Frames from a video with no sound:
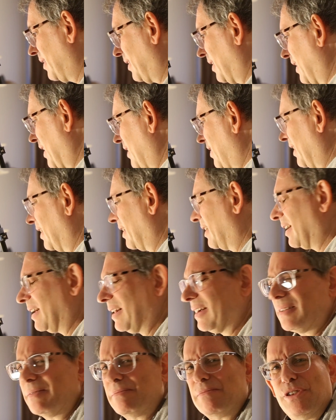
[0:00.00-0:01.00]
And I think
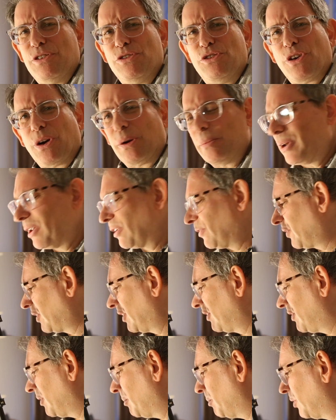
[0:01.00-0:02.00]
the German is
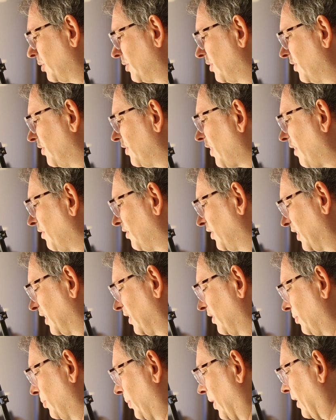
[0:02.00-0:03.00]
very similar to Zaftig
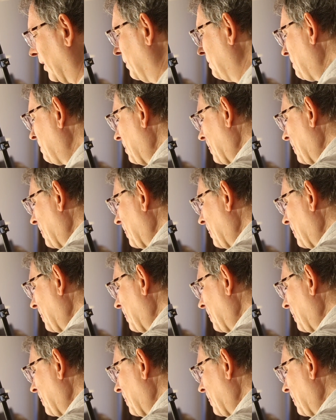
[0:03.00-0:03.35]
as well.